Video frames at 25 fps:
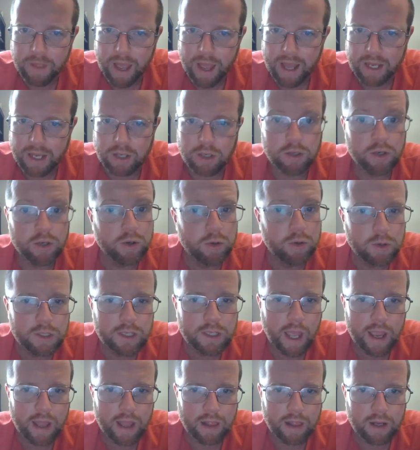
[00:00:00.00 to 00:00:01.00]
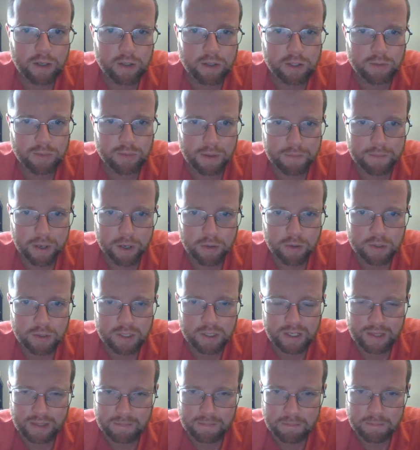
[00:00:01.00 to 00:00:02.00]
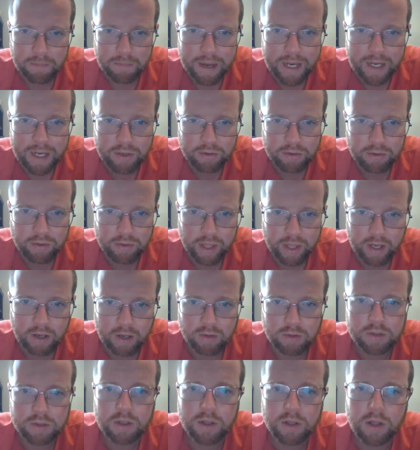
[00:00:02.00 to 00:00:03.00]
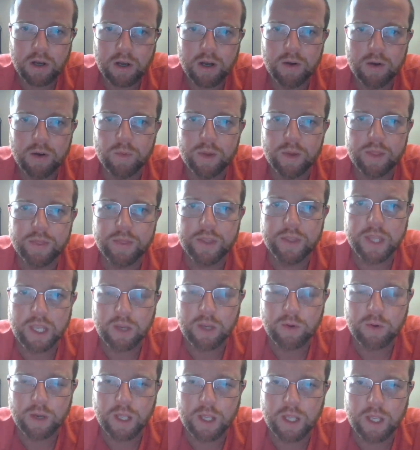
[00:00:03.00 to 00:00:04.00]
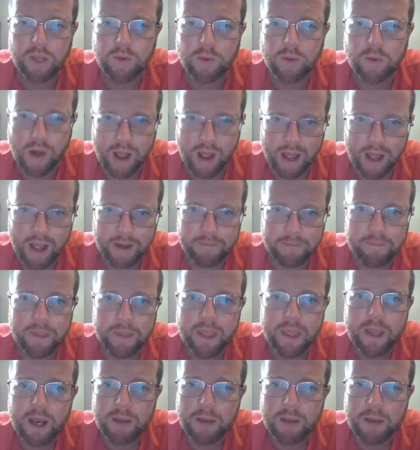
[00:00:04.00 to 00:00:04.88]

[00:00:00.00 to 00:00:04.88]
On Tuesday, I'll also be posting the major that goes along with the unit you are on.